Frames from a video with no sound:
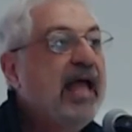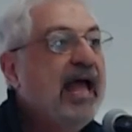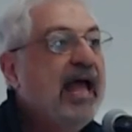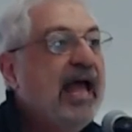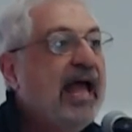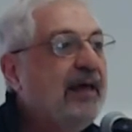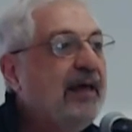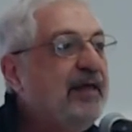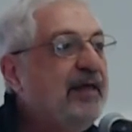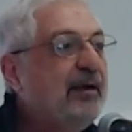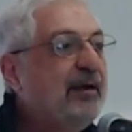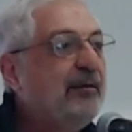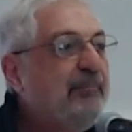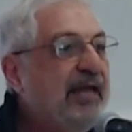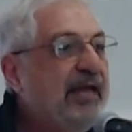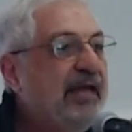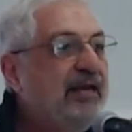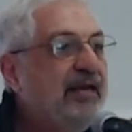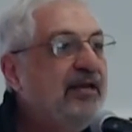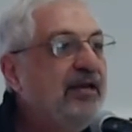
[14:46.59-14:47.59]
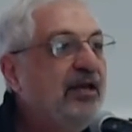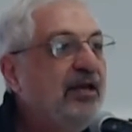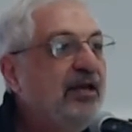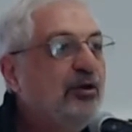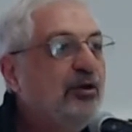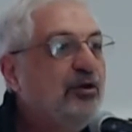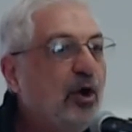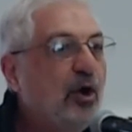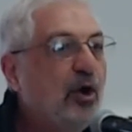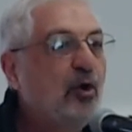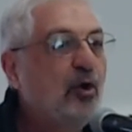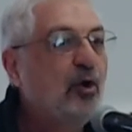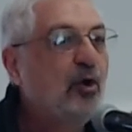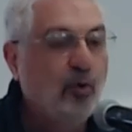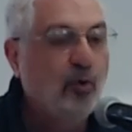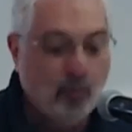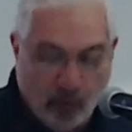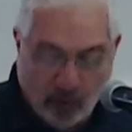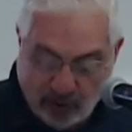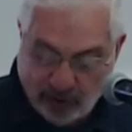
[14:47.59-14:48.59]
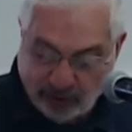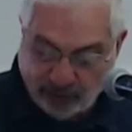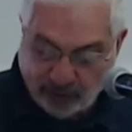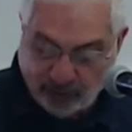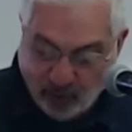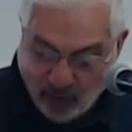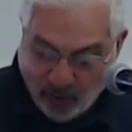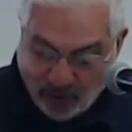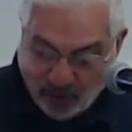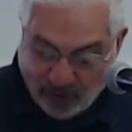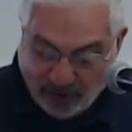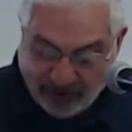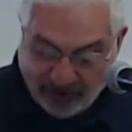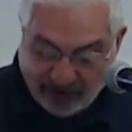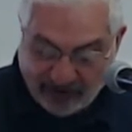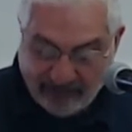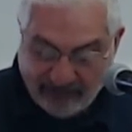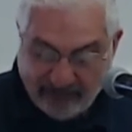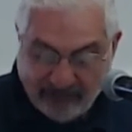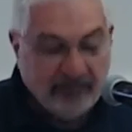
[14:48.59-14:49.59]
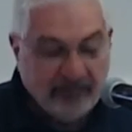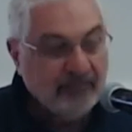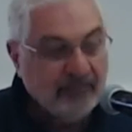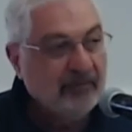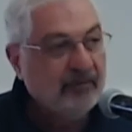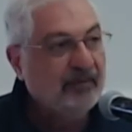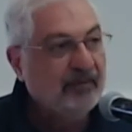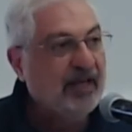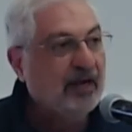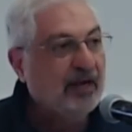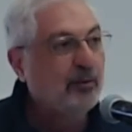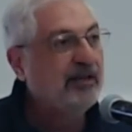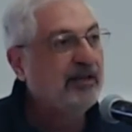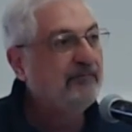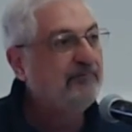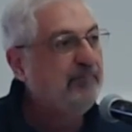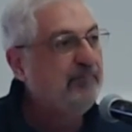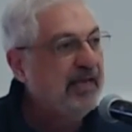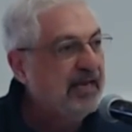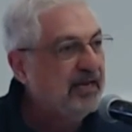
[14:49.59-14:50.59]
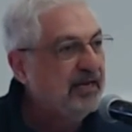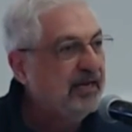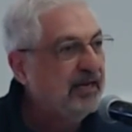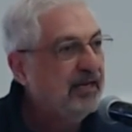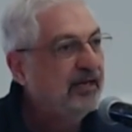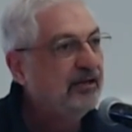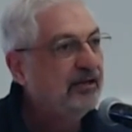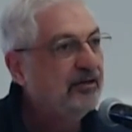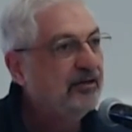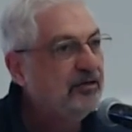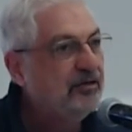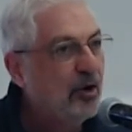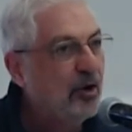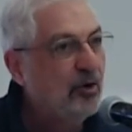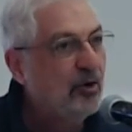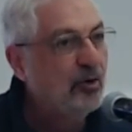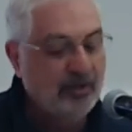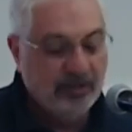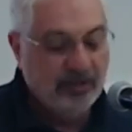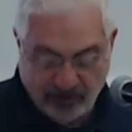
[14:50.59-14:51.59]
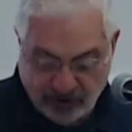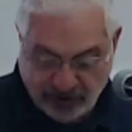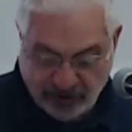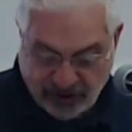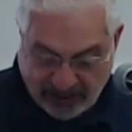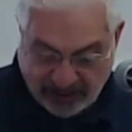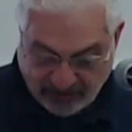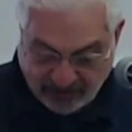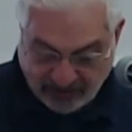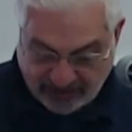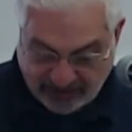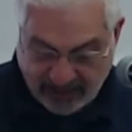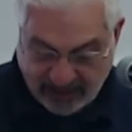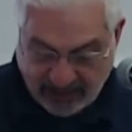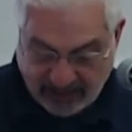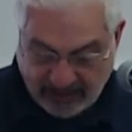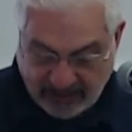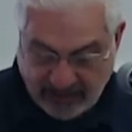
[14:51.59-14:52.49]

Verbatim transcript: Had there been no world war, there would have been no genocide.